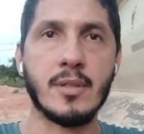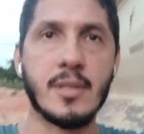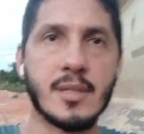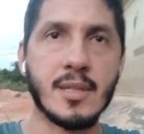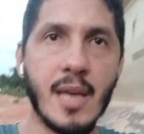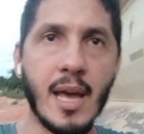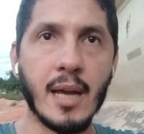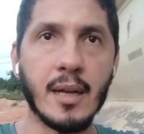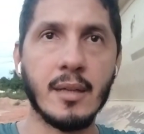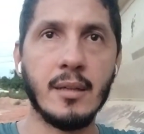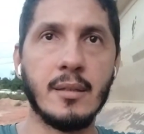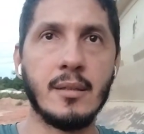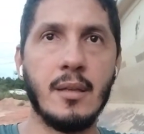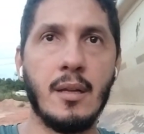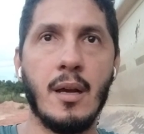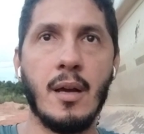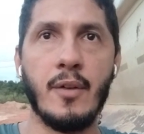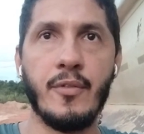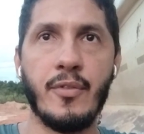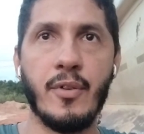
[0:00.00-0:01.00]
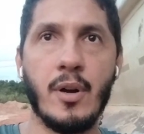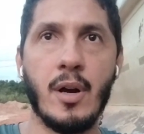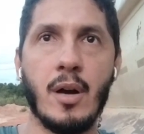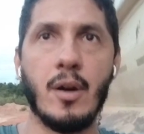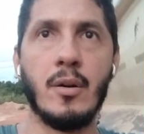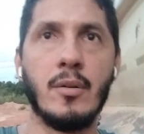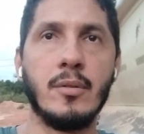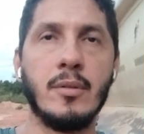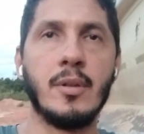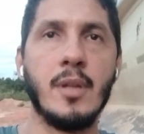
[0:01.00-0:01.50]
Second of
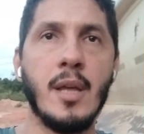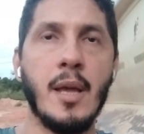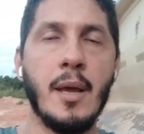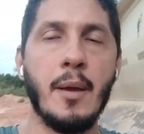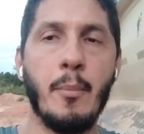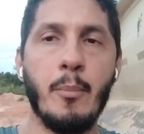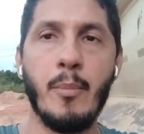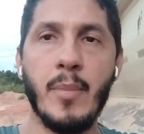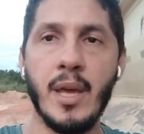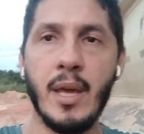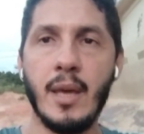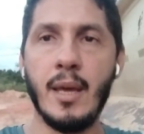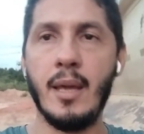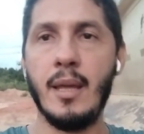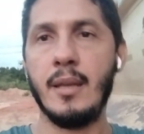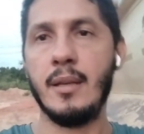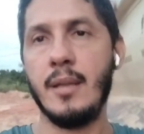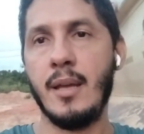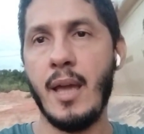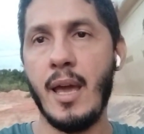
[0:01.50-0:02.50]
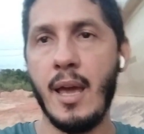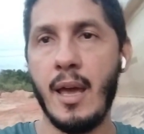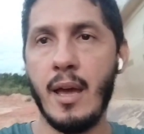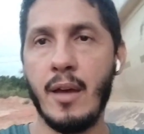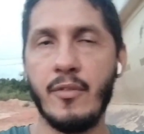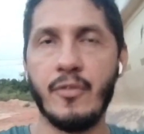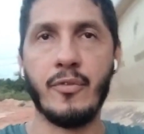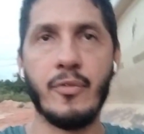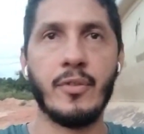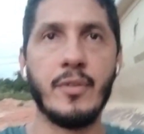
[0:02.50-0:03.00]
all, man
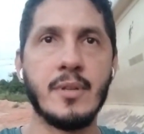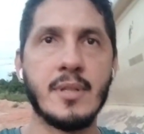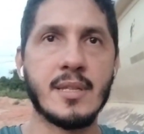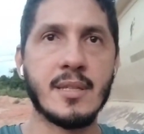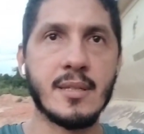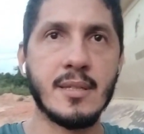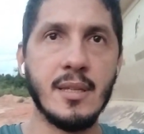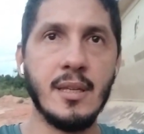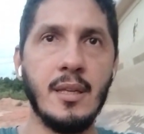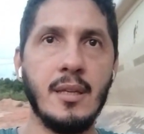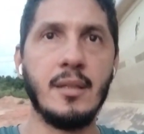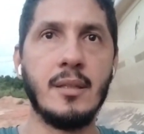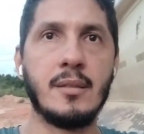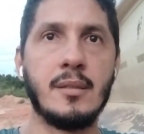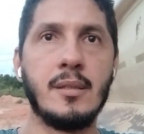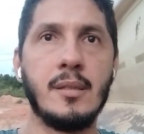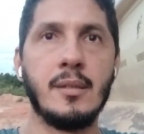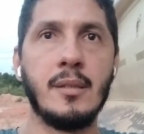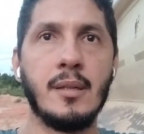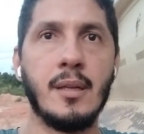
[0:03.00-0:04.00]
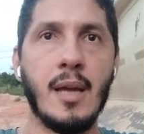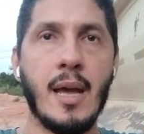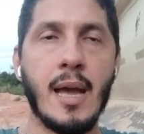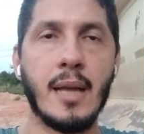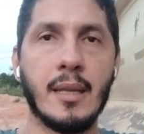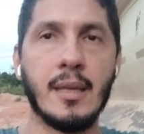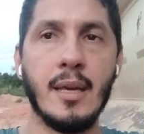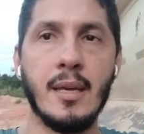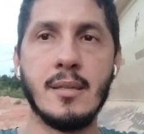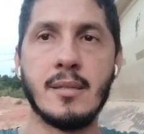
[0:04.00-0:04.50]
have sinned
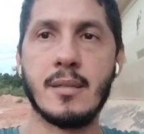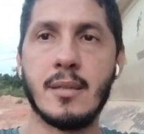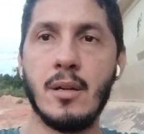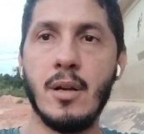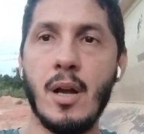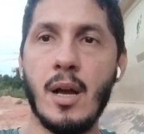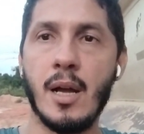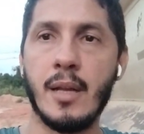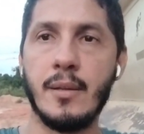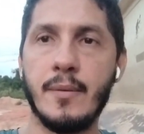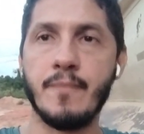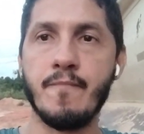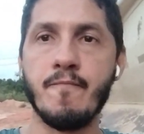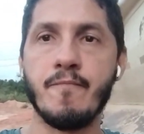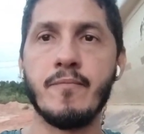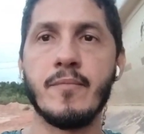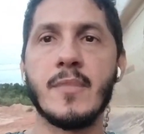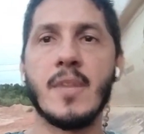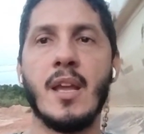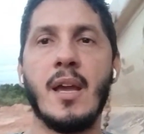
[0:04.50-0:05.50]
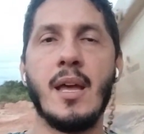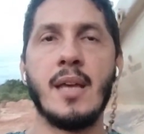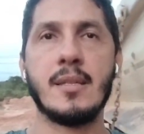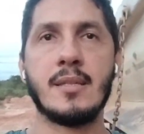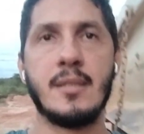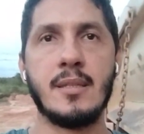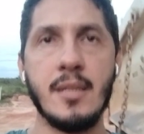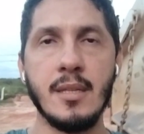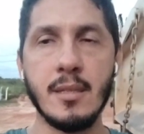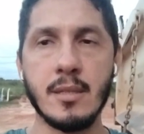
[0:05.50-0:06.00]
against God,
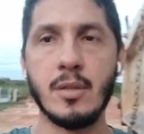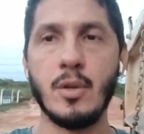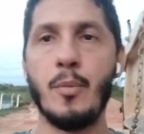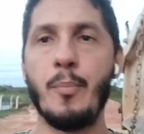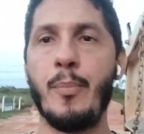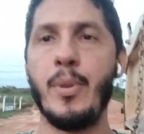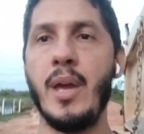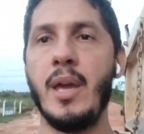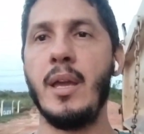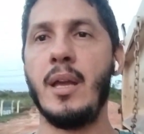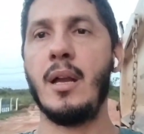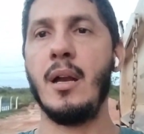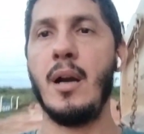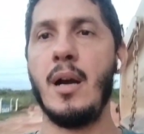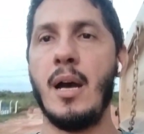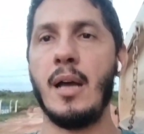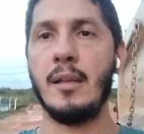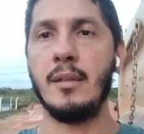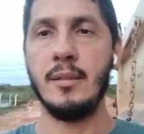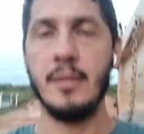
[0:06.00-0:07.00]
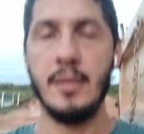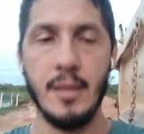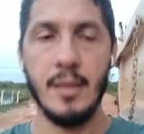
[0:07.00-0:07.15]
has disobeyed God.